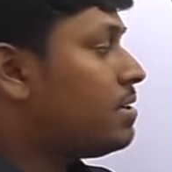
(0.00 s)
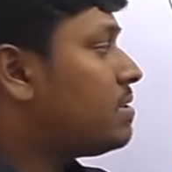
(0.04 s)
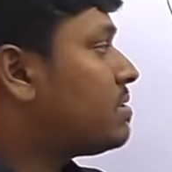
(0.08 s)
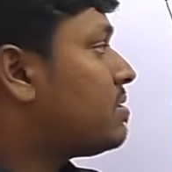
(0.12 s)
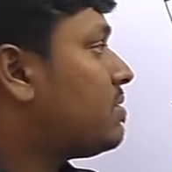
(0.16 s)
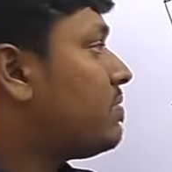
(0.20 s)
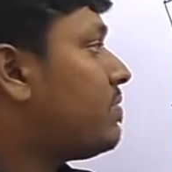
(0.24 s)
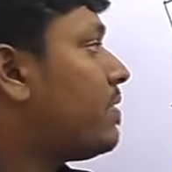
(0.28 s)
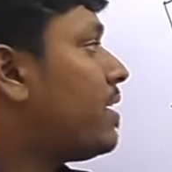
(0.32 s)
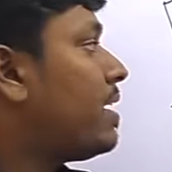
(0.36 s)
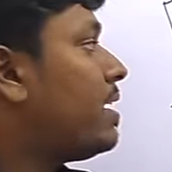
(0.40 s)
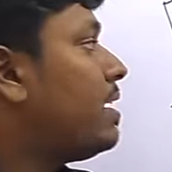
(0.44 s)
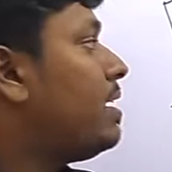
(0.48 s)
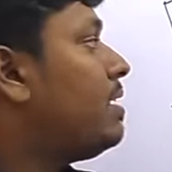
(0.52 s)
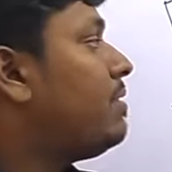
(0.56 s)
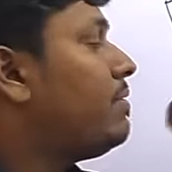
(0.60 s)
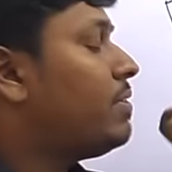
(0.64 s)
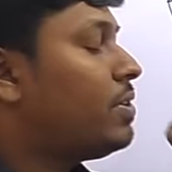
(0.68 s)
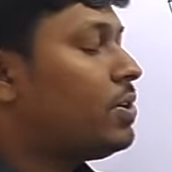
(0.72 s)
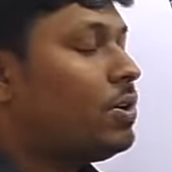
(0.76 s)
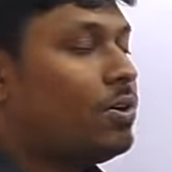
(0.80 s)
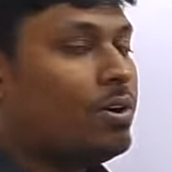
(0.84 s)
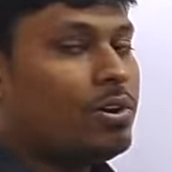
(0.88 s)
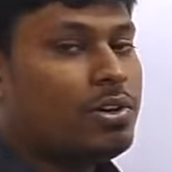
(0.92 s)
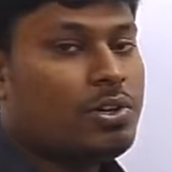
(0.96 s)
So finally,
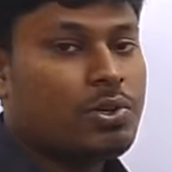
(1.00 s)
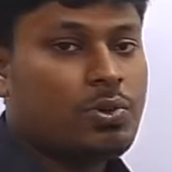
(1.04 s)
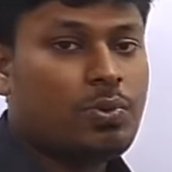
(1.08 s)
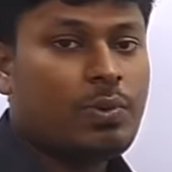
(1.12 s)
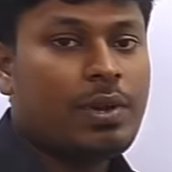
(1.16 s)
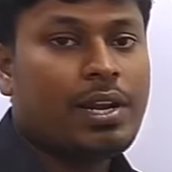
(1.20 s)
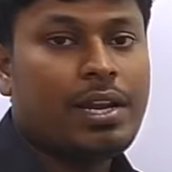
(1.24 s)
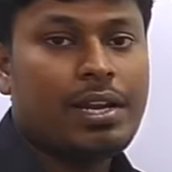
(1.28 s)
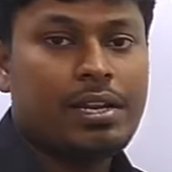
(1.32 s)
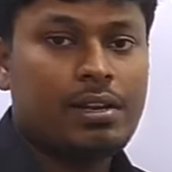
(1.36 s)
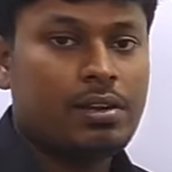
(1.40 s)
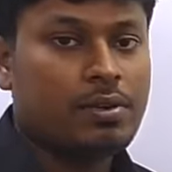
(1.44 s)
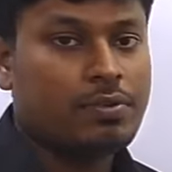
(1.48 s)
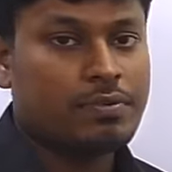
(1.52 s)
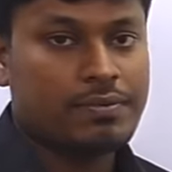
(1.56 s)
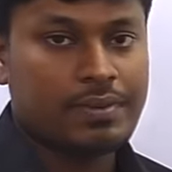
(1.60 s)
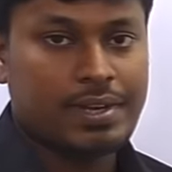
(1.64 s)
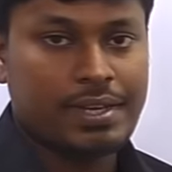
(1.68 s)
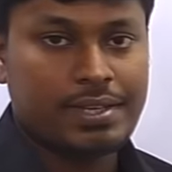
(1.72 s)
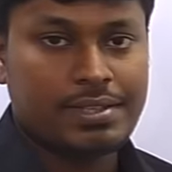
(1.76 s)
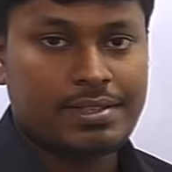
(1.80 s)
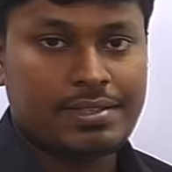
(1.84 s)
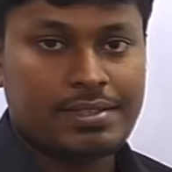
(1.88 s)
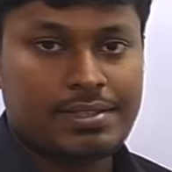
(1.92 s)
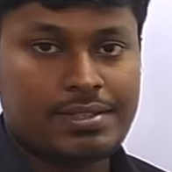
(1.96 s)
we got 12 and a half
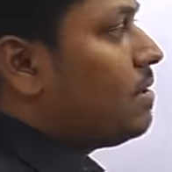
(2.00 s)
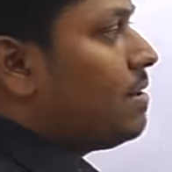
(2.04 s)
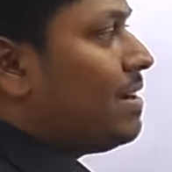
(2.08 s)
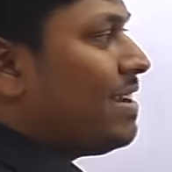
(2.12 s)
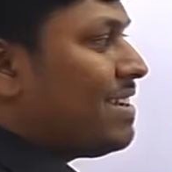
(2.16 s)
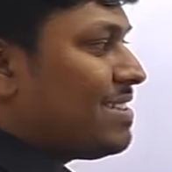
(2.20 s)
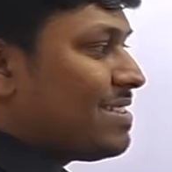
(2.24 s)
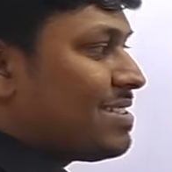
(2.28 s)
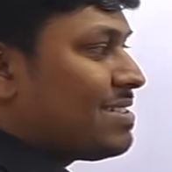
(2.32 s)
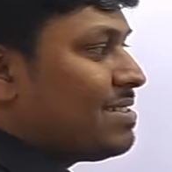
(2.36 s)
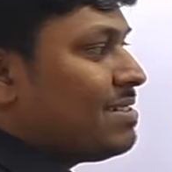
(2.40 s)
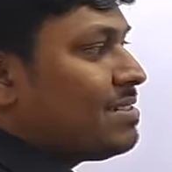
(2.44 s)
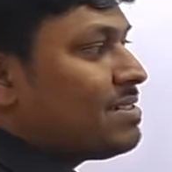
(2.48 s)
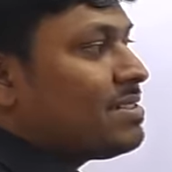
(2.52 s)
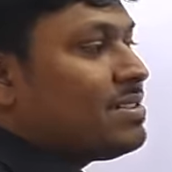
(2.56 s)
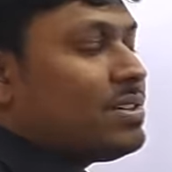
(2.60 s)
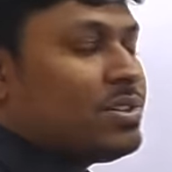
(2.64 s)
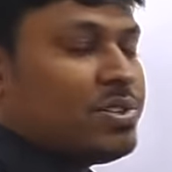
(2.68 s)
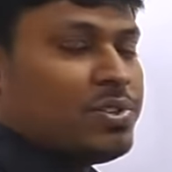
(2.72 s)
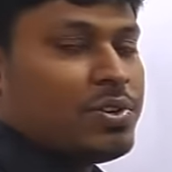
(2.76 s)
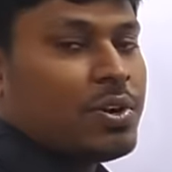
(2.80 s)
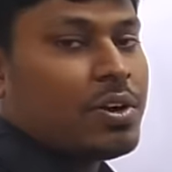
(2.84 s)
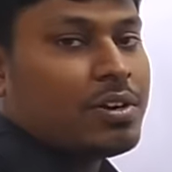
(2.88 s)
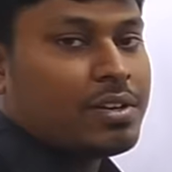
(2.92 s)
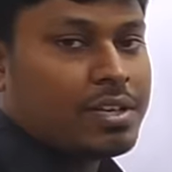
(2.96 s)
days. Next is the
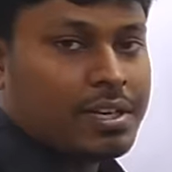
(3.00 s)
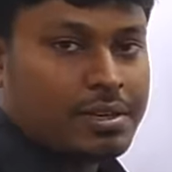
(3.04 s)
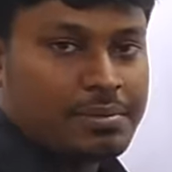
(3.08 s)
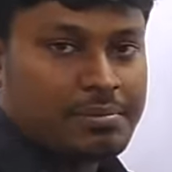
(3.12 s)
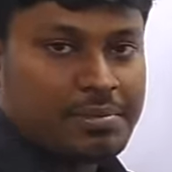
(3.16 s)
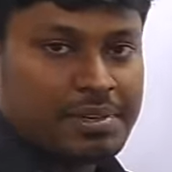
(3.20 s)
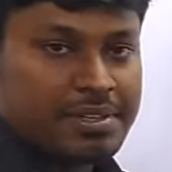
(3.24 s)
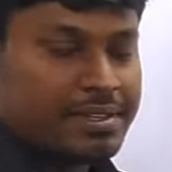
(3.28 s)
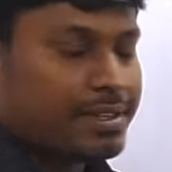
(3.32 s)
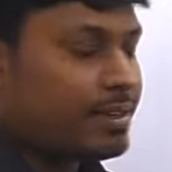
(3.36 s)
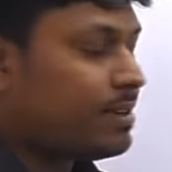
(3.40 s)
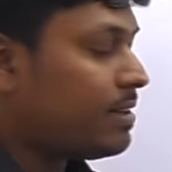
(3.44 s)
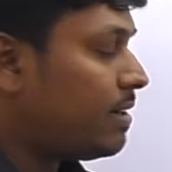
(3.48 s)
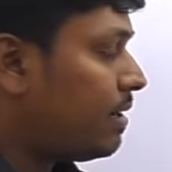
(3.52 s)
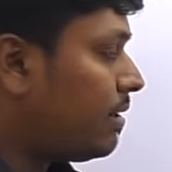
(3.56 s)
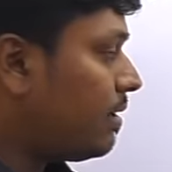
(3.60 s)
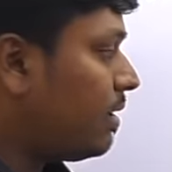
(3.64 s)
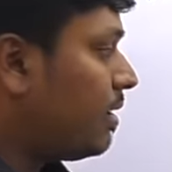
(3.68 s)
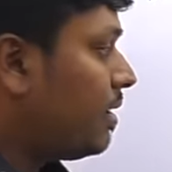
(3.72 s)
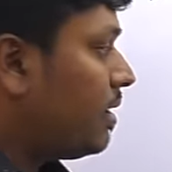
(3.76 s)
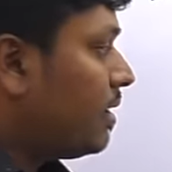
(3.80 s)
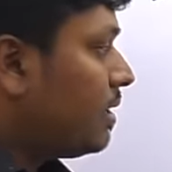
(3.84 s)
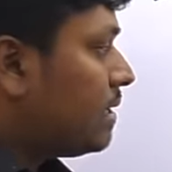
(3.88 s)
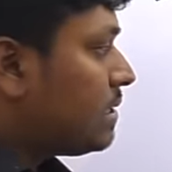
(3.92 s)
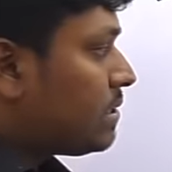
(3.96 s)
shortcut method,
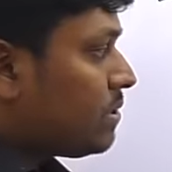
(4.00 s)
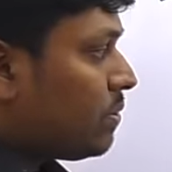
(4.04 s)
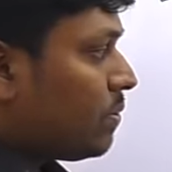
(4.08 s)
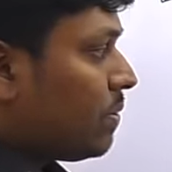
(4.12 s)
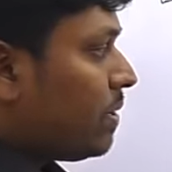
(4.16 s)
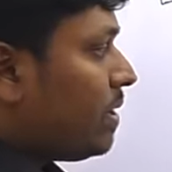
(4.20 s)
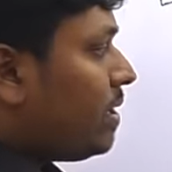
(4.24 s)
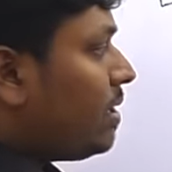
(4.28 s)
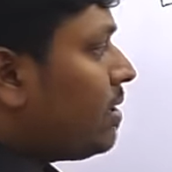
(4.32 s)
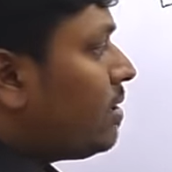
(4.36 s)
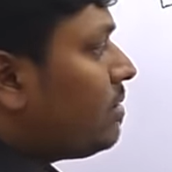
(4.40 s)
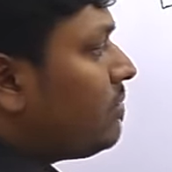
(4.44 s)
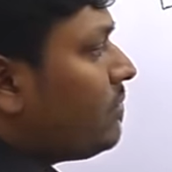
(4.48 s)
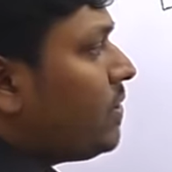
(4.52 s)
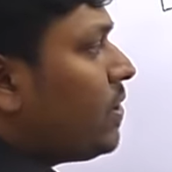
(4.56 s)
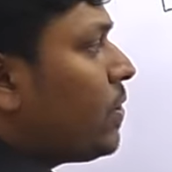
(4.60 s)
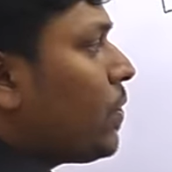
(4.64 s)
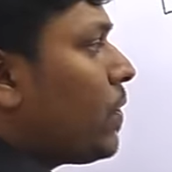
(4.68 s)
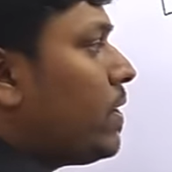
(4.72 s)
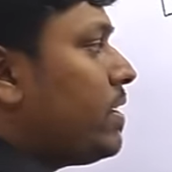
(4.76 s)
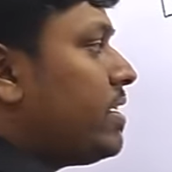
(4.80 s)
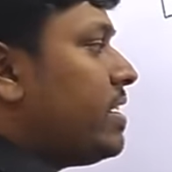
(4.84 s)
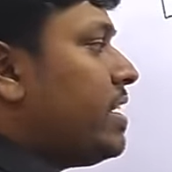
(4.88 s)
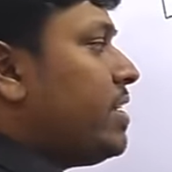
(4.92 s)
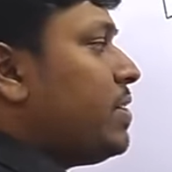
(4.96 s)
right? So here we
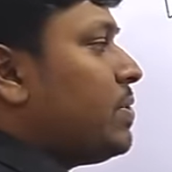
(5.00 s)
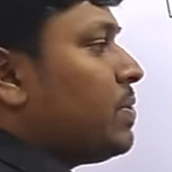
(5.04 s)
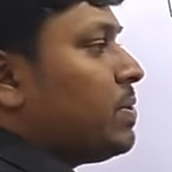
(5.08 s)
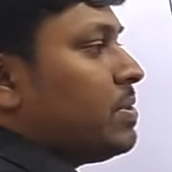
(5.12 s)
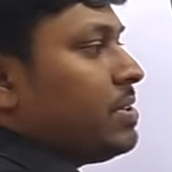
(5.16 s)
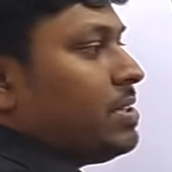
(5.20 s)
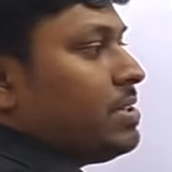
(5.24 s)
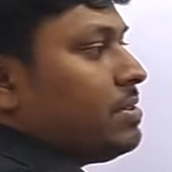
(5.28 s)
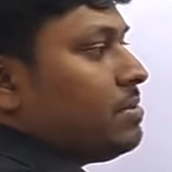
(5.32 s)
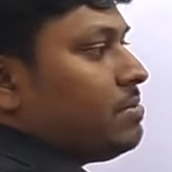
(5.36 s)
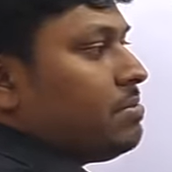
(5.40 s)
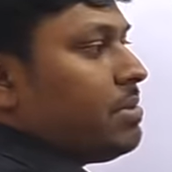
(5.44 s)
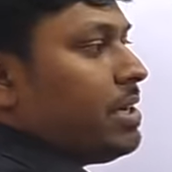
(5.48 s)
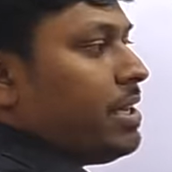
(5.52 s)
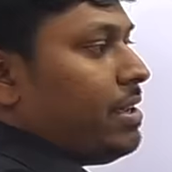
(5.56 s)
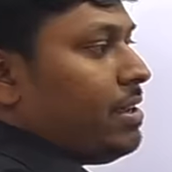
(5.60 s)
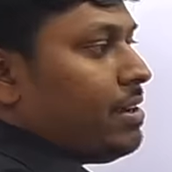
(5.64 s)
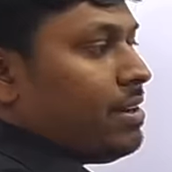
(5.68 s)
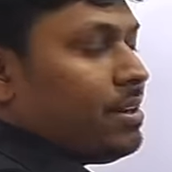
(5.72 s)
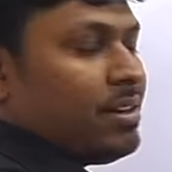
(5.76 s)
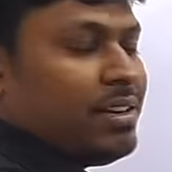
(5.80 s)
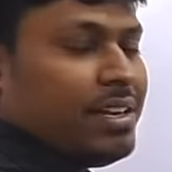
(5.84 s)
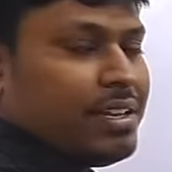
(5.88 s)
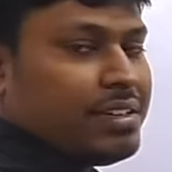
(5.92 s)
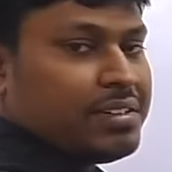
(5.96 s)
already know that by
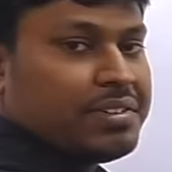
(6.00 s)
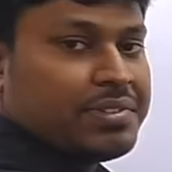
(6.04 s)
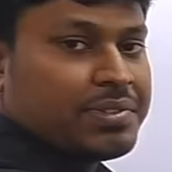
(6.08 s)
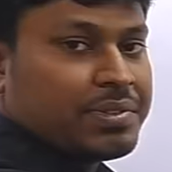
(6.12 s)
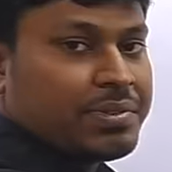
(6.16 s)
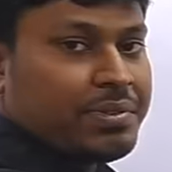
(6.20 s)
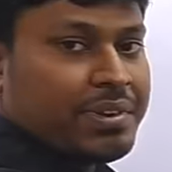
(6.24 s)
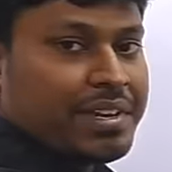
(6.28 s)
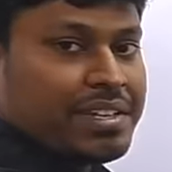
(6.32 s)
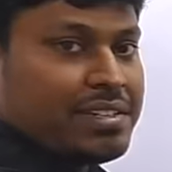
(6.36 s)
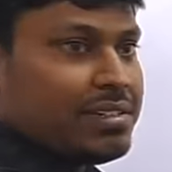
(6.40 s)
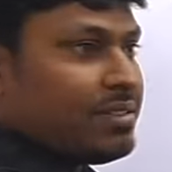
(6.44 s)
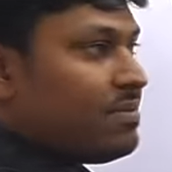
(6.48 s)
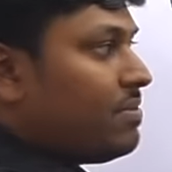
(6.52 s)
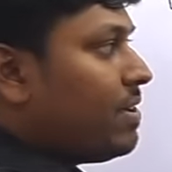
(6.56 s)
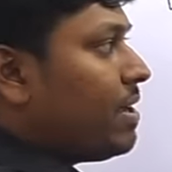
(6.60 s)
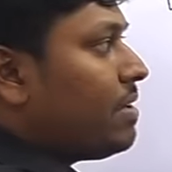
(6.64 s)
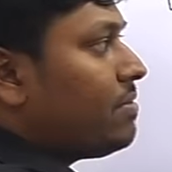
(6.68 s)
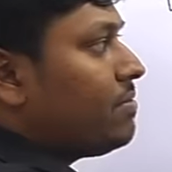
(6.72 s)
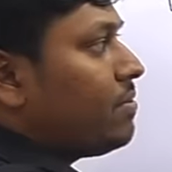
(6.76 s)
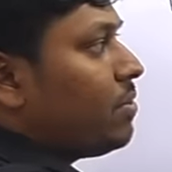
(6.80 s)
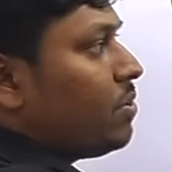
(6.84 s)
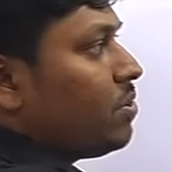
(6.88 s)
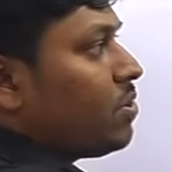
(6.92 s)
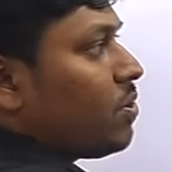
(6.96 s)
learning this question, we
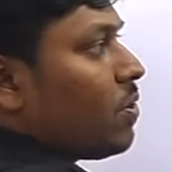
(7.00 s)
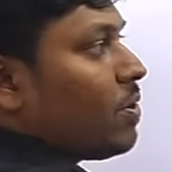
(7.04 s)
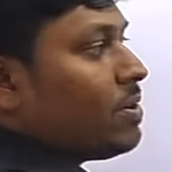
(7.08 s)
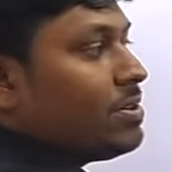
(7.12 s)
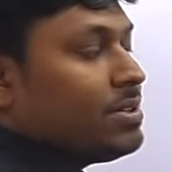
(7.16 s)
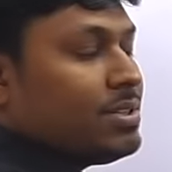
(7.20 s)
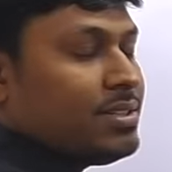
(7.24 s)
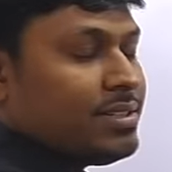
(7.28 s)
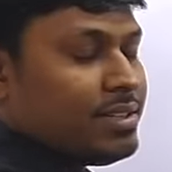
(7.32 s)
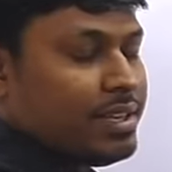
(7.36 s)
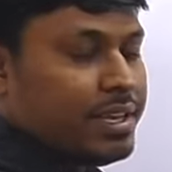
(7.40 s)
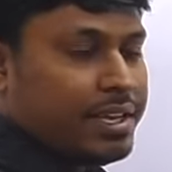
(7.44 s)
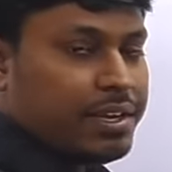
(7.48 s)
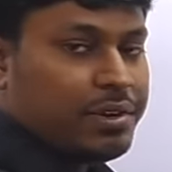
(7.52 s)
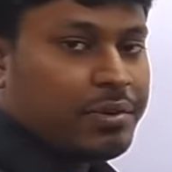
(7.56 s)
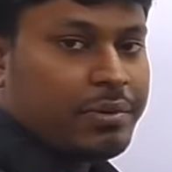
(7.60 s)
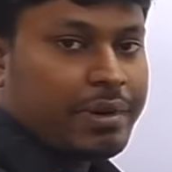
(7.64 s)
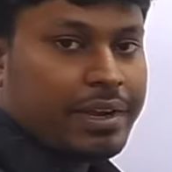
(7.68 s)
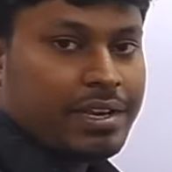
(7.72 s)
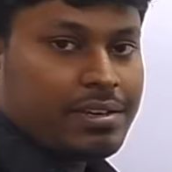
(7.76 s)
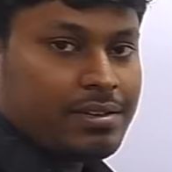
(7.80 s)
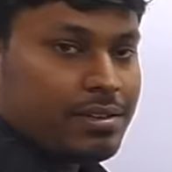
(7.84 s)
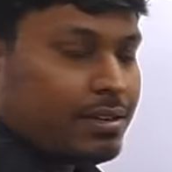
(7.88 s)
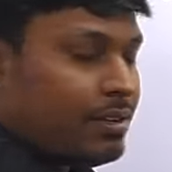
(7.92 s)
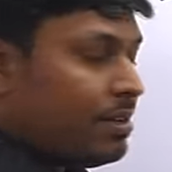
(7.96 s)
have wrote all this
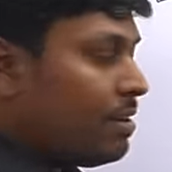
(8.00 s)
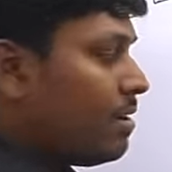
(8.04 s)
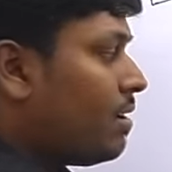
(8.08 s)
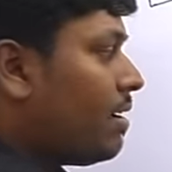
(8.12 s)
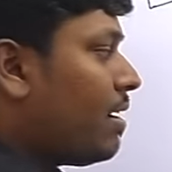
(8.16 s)
equation.